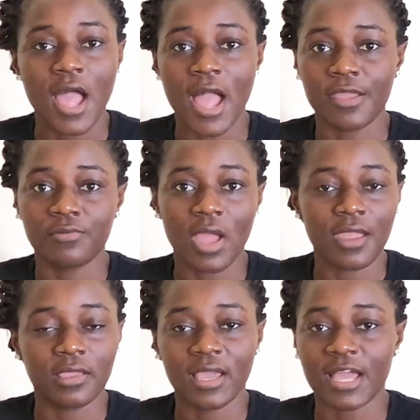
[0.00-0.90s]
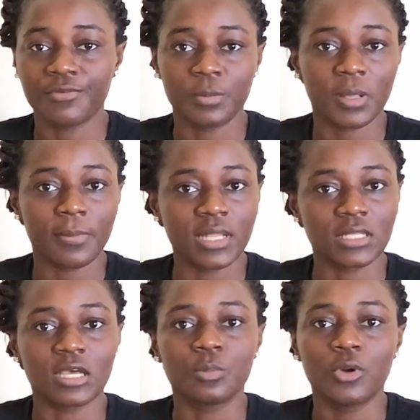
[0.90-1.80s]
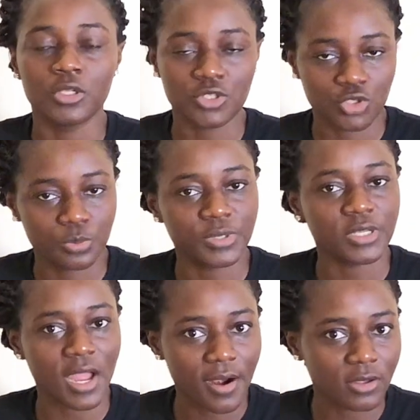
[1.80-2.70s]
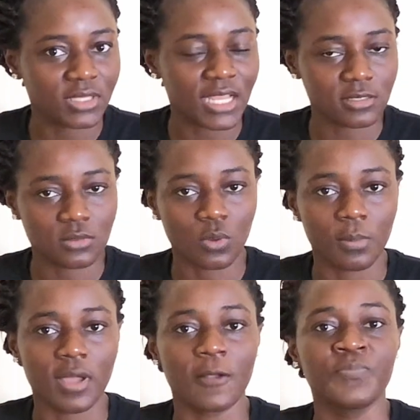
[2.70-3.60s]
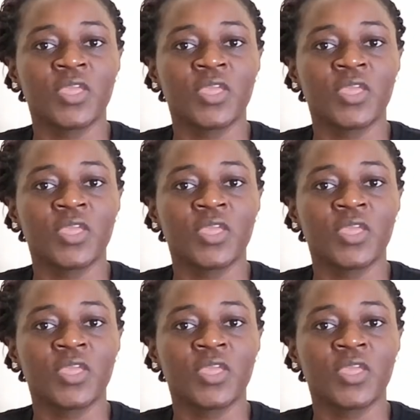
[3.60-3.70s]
I can't remember now, but it should be around that number.